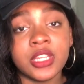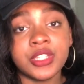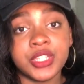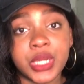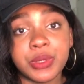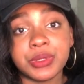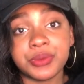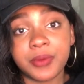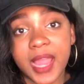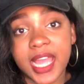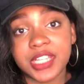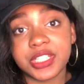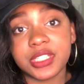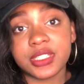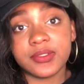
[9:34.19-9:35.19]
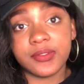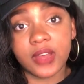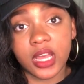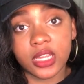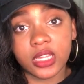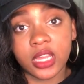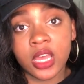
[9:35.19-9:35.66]
She was ratchet as
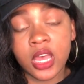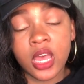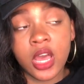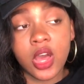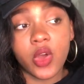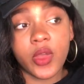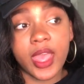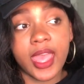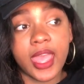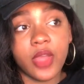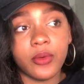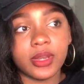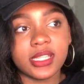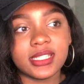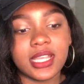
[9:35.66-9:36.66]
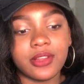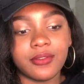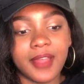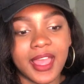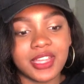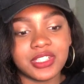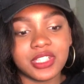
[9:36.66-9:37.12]
fuck, okay? And when I say
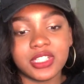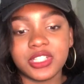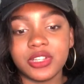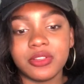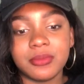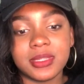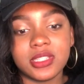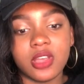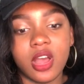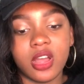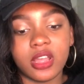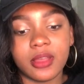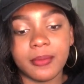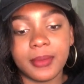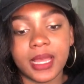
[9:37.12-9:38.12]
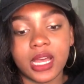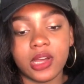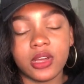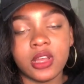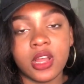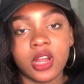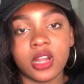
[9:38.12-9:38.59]
ratchet, she would be talking
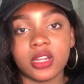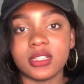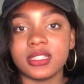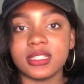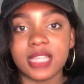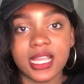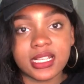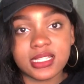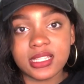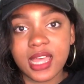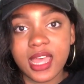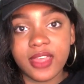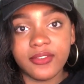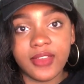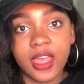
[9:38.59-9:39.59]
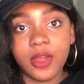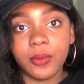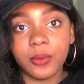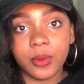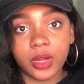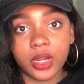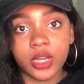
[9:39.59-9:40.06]
about her sex life
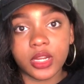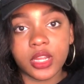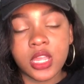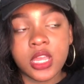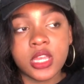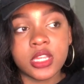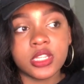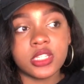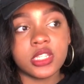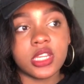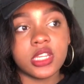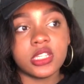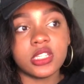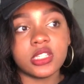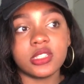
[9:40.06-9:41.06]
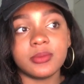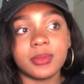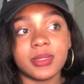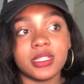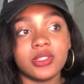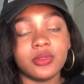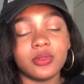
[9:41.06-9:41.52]
at work. She'd just
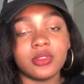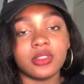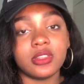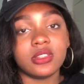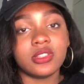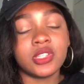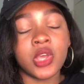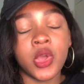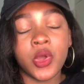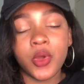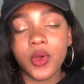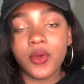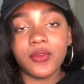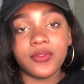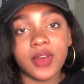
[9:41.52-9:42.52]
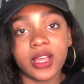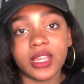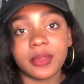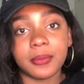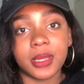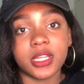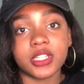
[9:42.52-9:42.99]
be doing too
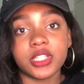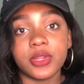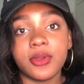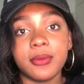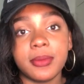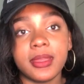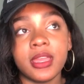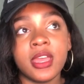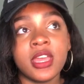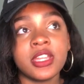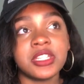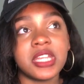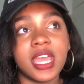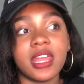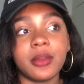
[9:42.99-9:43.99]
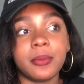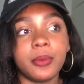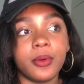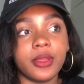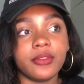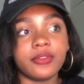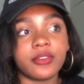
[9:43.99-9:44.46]
fucking much. She had a
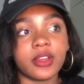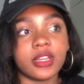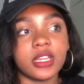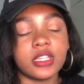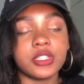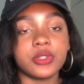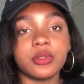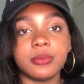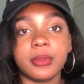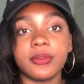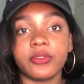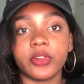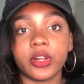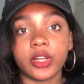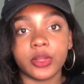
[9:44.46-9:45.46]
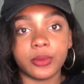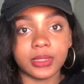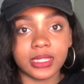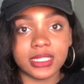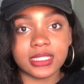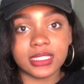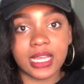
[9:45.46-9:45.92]
boyfriend, and she would be flirting
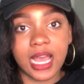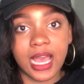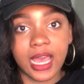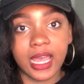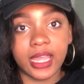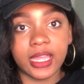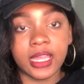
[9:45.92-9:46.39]
with this guy.